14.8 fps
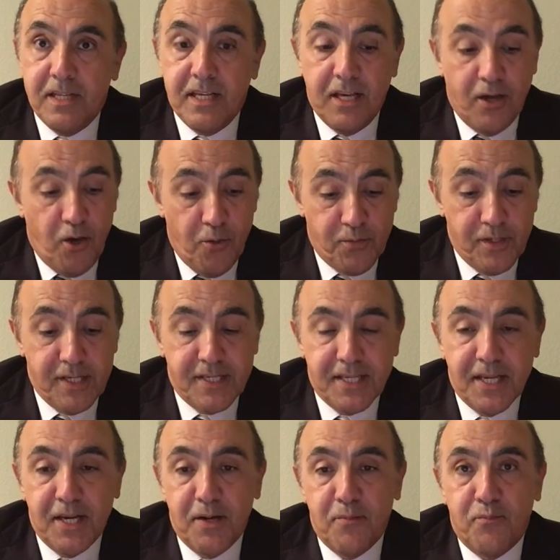Hope this
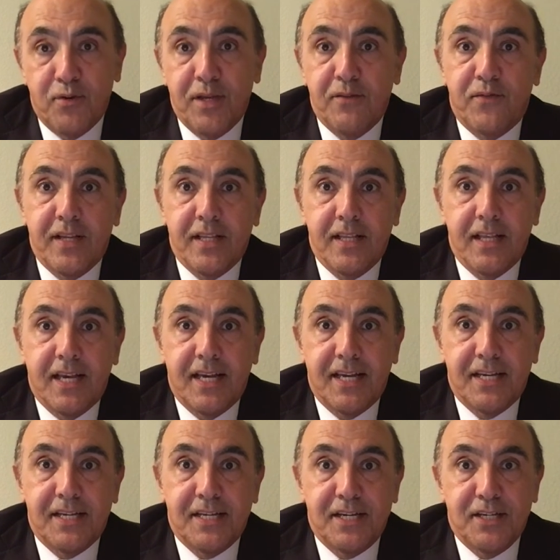brief little
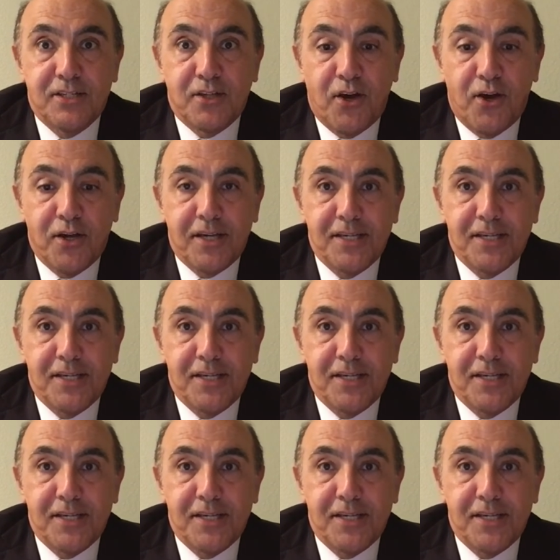talk